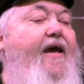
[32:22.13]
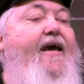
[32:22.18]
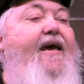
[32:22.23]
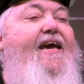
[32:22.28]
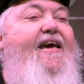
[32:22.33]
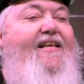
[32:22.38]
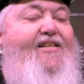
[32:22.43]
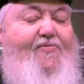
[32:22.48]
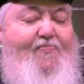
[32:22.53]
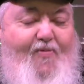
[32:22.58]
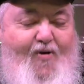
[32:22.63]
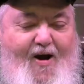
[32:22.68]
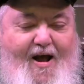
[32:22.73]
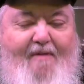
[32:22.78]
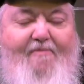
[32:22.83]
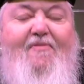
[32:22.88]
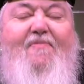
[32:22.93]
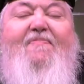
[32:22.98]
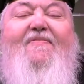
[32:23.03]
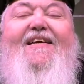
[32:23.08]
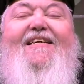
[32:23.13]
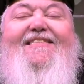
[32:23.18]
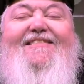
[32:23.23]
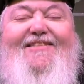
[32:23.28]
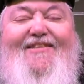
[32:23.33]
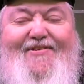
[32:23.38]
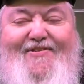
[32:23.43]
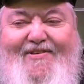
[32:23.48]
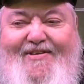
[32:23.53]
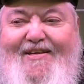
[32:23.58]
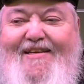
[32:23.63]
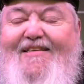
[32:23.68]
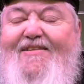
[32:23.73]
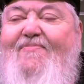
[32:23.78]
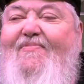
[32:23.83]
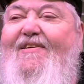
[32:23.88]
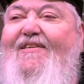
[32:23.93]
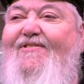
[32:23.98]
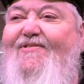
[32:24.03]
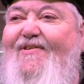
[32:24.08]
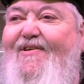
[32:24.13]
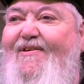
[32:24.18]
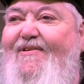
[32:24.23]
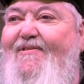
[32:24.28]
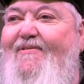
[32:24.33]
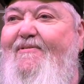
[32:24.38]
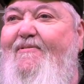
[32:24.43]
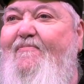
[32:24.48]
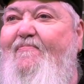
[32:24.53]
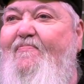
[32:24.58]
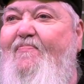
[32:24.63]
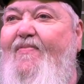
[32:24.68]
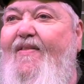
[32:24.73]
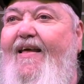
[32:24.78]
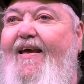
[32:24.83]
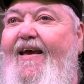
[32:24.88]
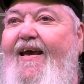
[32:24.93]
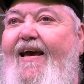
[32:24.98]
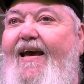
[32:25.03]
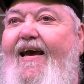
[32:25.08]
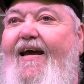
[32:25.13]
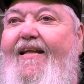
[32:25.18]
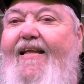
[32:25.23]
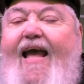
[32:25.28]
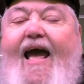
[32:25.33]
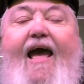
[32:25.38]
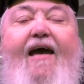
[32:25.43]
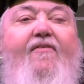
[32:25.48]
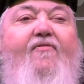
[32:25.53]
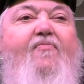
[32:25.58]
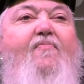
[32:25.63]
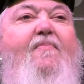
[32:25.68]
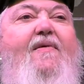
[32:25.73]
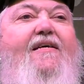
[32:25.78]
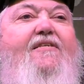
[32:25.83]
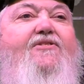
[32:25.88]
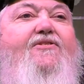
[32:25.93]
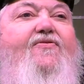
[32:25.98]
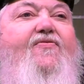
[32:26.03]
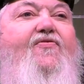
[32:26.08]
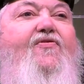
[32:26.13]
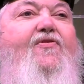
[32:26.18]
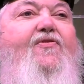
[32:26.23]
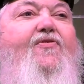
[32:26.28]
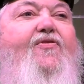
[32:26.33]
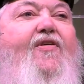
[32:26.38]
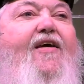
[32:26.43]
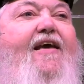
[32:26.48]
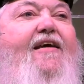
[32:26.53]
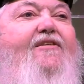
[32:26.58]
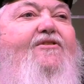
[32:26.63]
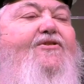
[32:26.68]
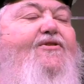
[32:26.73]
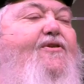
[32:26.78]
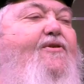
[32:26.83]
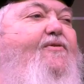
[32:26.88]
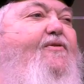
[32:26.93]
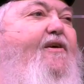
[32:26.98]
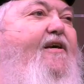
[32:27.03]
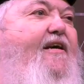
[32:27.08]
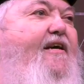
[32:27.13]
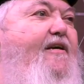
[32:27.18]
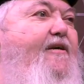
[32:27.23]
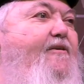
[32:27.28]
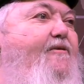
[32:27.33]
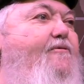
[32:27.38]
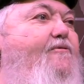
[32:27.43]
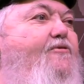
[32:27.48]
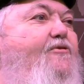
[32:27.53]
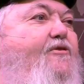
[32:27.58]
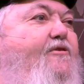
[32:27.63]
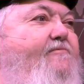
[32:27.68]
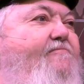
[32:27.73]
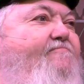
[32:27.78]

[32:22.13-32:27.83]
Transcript: It's probably too good to be true. Now, I've missed a few things through the years